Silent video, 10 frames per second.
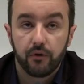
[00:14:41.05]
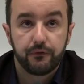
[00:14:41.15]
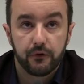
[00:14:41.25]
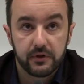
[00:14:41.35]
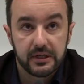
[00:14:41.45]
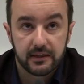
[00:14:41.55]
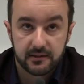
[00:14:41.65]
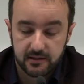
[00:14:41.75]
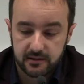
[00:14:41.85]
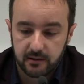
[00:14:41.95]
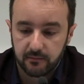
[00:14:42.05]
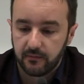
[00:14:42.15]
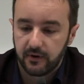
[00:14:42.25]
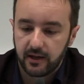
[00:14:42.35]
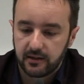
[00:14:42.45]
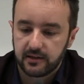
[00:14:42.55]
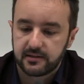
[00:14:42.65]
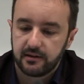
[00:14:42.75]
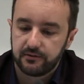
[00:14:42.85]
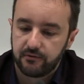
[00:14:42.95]
crowdfunding system like
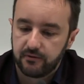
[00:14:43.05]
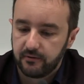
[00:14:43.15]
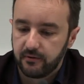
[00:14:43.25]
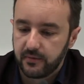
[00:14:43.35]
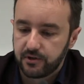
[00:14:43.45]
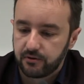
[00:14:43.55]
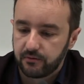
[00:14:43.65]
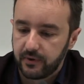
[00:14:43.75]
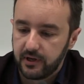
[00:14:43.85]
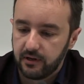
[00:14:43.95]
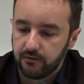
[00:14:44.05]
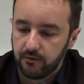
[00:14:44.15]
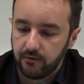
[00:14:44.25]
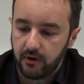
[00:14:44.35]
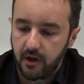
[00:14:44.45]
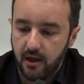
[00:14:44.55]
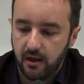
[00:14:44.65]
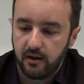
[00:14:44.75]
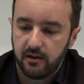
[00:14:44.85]
Kickstarter, Major Company, and Ulule.